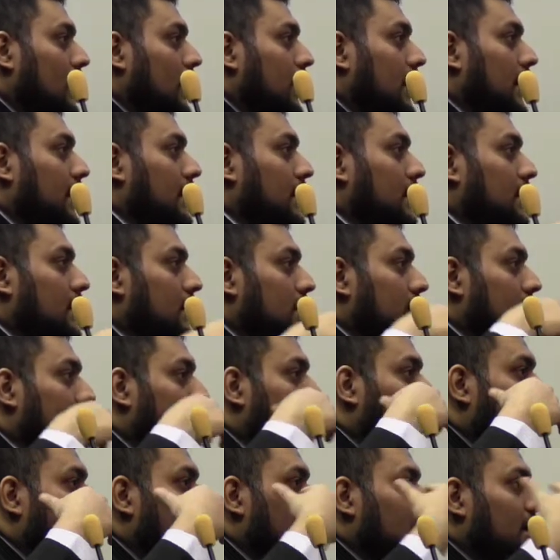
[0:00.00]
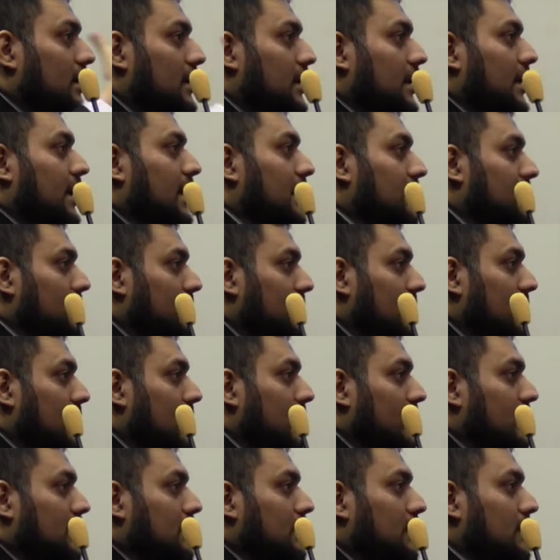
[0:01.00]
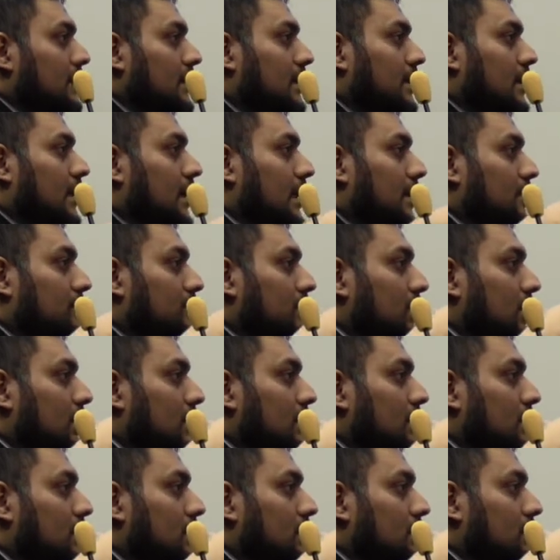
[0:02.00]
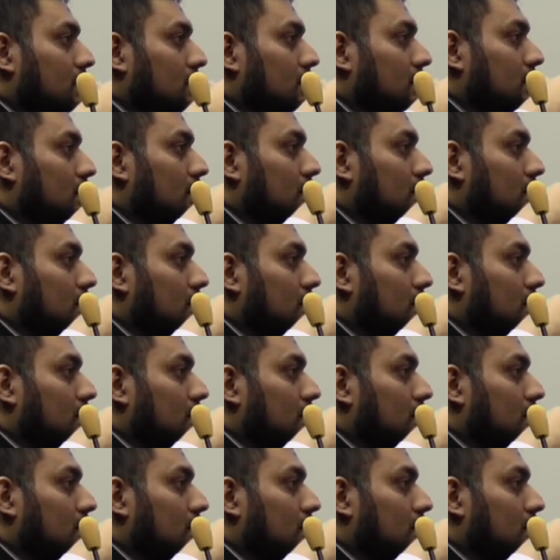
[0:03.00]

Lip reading: and he model in that way that it can be